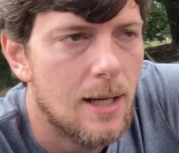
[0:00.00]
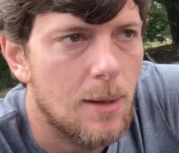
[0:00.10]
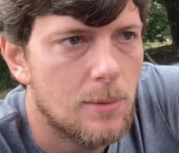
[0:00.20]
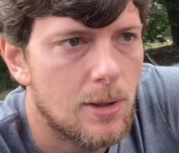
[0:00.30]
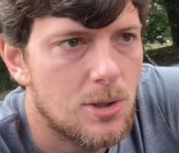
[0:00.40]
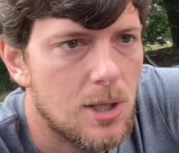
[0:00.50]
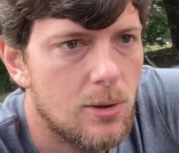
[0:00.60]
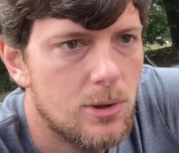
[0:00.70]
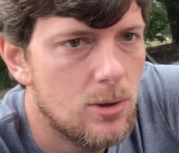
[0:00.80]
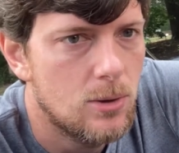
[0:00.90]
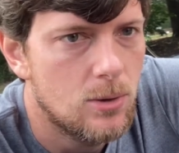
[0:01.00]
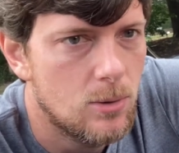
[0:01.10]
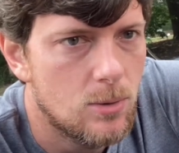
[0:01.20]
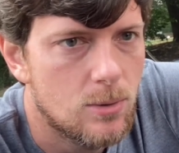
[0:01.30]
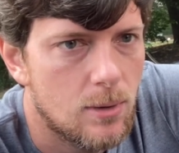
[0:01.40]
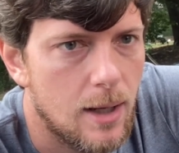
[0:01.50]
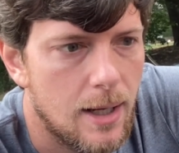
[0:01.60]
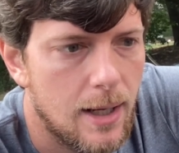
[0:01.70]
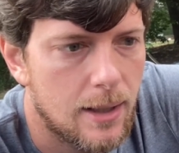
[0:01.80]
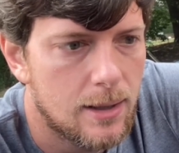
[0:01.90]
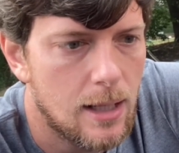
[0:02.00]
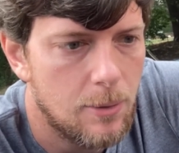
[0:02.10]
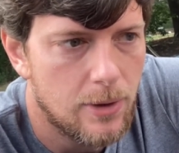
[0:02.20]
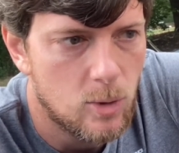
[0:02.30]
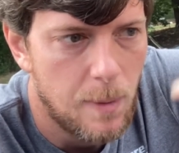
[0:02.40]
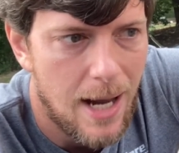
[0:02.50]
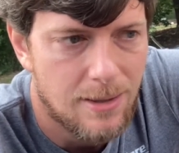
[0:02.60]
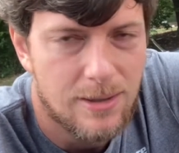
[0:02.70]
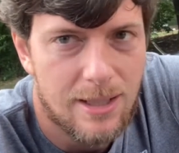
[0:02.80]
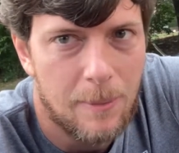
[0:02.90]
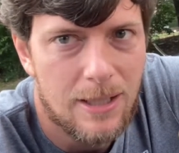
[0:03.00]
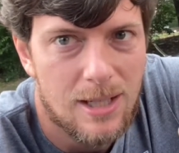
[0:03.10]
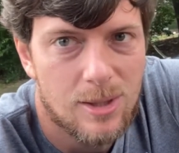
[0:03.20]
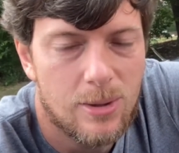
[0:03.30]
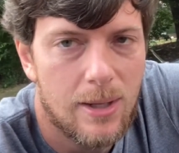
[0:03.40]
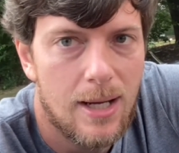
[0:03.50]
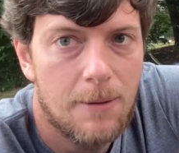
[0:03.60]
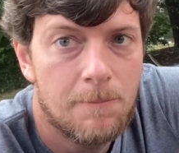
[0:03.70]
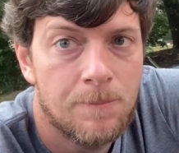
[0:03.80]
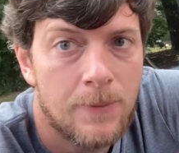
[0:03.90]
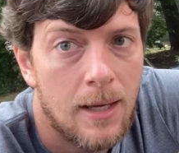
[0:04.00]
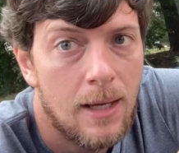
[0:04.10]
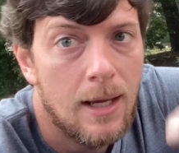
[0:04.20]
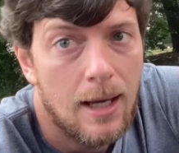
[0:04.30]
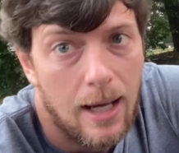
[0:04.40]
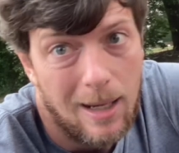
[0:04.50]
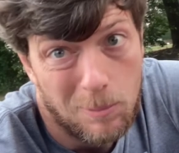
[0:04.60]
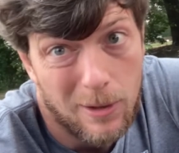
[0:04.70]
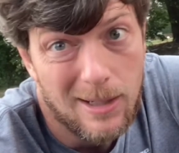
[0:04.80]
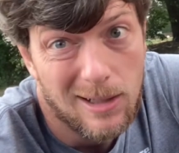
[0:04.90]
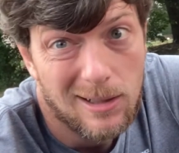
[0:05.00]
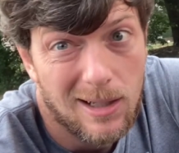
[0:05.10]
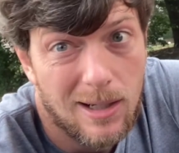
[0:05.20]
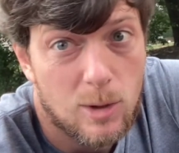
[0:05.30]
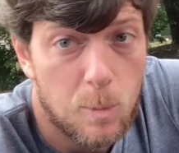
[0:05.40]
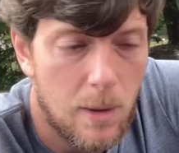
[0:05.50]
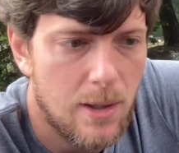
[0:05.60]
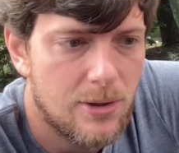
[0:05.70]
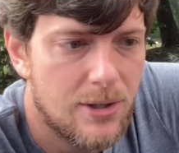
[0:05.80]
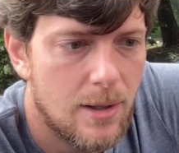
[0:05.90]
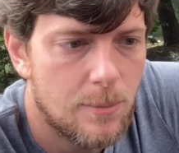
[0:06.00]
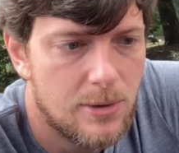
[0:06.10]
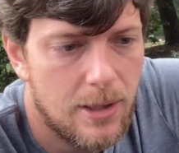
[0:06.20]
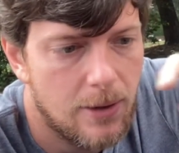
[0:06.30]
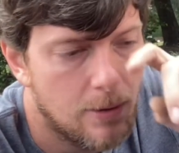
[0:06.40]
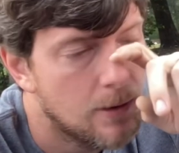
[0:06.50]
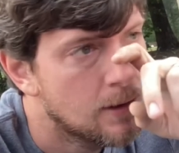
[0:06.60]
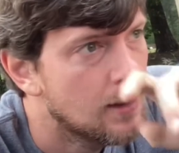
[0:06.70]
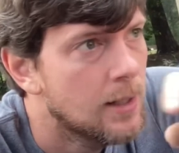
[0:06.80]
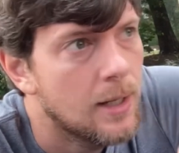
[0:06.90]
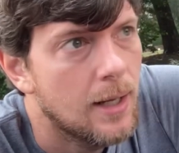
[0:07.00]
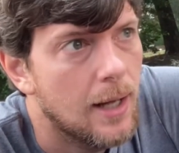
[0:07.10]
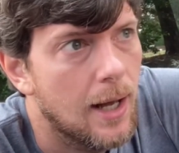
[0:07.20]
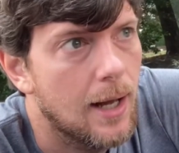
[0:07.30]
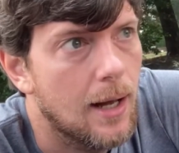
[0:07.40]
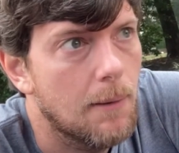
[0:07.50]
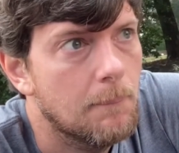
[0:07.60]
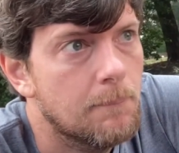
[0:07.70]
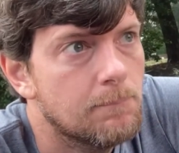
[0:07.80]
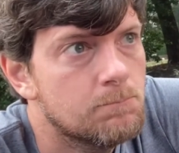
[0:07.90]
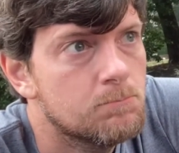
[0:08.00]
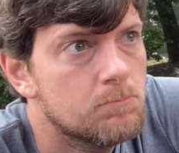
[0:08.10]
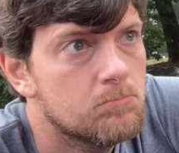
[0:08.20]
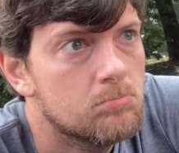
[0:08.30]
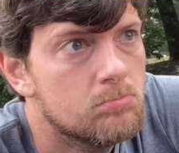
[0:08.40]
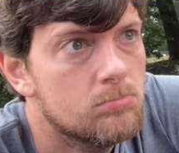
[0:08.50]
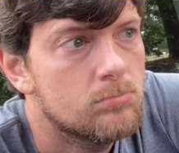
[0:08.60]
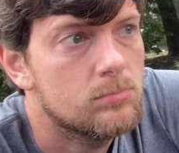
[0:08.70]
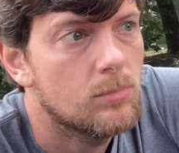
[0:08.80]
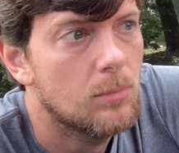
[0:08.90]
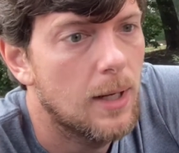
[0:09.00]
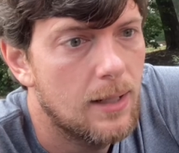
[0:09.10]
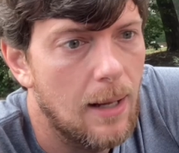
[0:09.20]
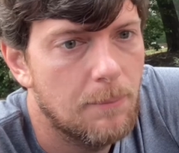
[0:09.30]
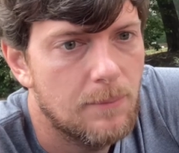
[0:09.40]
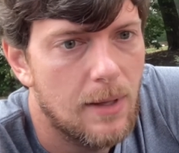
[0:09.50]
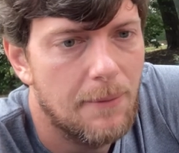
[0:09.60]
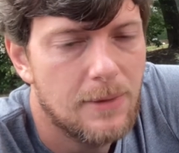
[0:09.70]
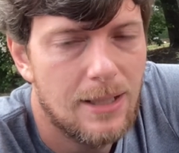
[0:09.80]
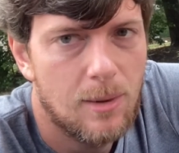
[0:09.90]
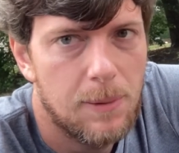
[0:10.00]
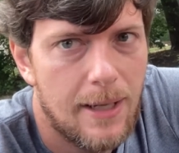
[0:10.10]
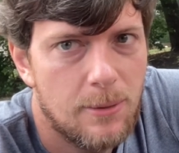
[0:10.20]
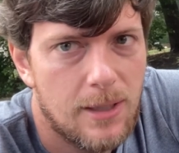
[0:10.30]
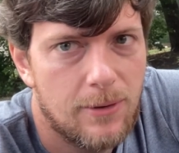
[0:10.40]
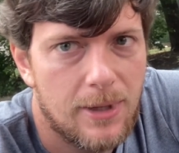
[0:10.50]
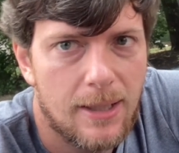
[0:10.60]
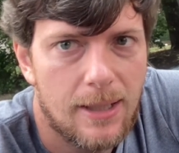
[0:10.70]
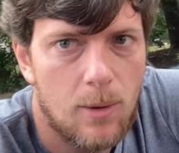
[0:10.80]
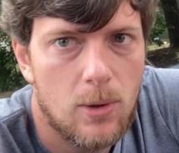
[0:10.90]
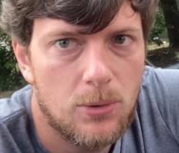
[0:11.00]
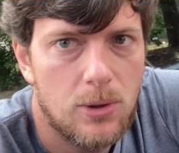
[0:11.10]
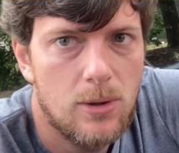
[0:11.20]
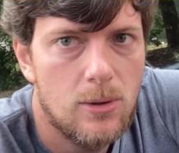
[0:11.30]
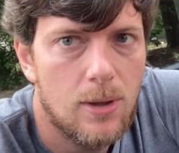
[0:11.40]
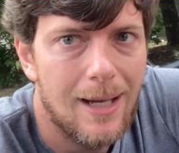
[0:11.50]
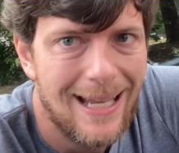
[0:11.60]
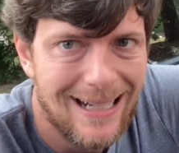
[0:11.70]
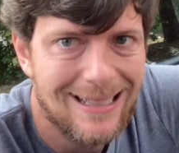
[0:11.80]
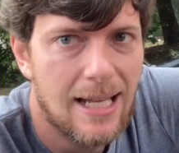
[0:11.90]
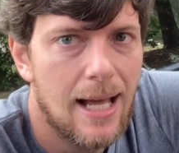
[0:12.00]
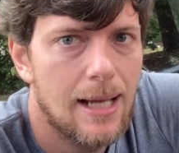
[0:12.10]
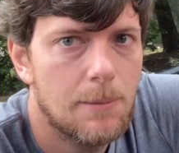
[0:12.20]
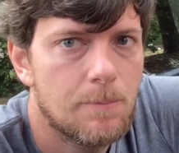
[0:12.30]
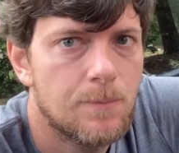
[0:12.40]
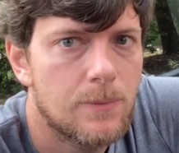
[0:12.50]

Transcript: I'm going to show you a couple of those passes that I made yesterday. Had pretty good luck, spun some still, but I'm getting to play with everything that I want to ahead of time